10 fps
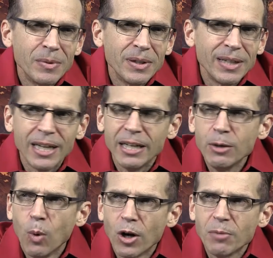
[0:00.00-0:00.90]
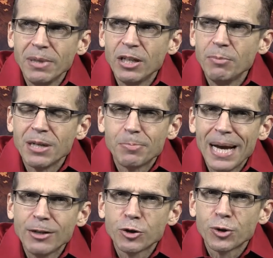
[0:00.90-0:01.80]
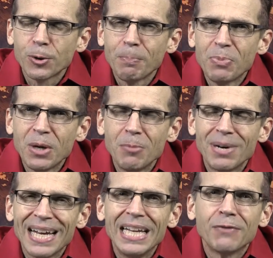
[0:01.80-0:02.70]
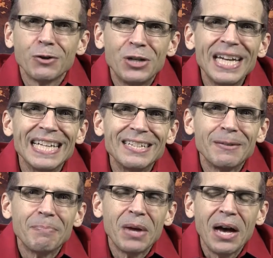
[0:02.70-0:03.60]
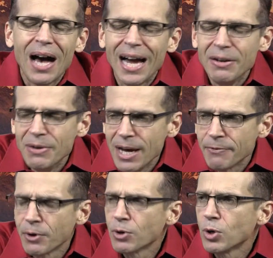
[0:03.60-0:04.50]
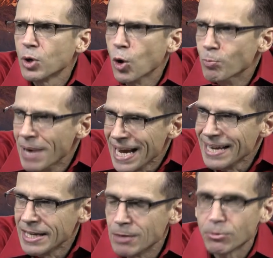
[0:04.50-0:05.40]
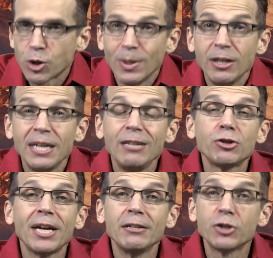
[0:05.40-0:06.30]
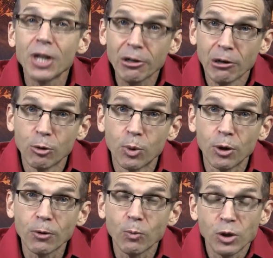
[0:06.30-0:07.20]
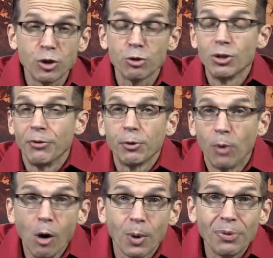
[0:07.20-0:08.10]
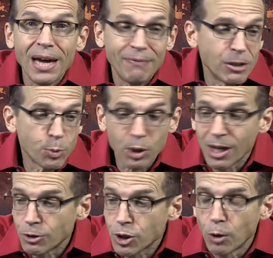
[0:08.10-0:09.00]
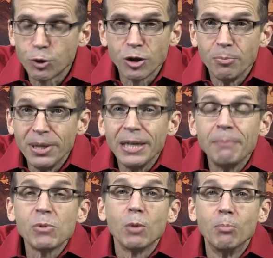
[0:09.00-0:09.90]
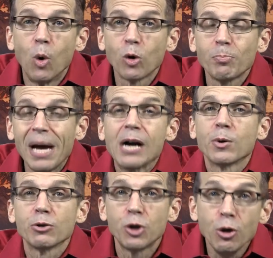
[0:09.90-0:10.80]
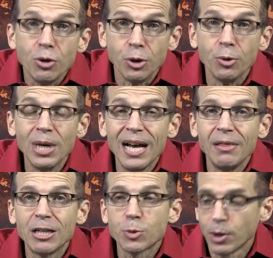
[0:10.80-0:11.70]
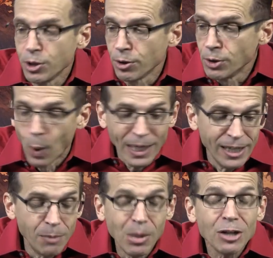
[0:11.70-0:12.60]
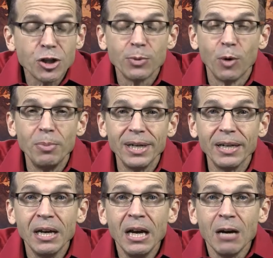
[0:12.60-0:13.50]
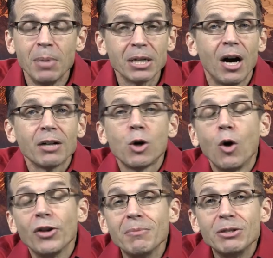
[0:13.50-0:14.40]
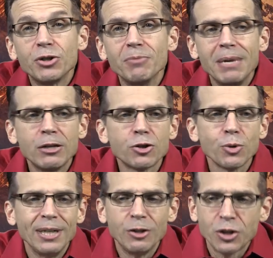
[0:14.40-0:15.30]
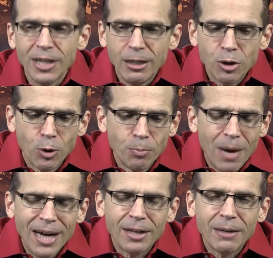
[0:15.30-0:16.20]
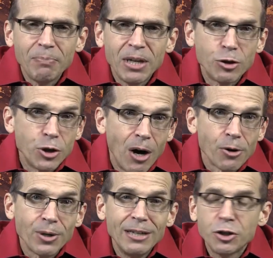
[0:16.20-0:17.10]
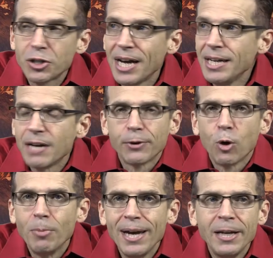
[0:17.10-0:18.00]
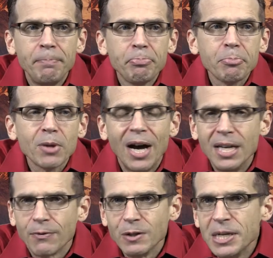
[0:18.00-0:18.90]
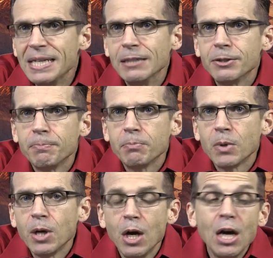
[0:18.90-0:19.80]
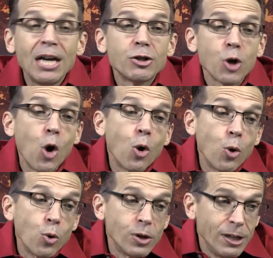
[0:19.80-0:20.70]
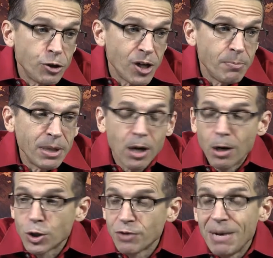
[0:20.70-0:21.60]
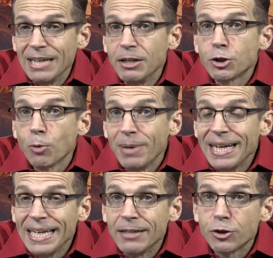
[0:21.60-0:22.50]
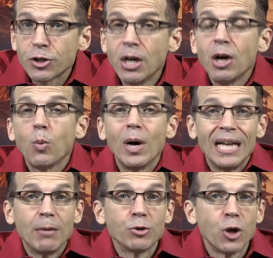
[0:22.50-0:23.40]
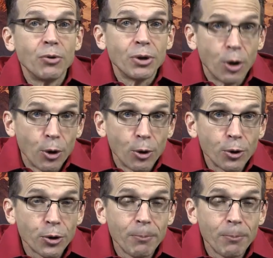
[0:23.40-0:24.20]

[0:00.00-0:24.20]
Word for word: and he wanted me to be a pastor, but I never did it. I never obeyed him. So he, he said in secular work, which there's nothing wrong with that, that's where God called you to be, more power to you, and that's where your anointing and blessing will be. But God called him into the ministry, and he, and he told Maya, his daughter, he said, I never obeyed, I never did it. So he said, because of my disobedience while I was on the earth,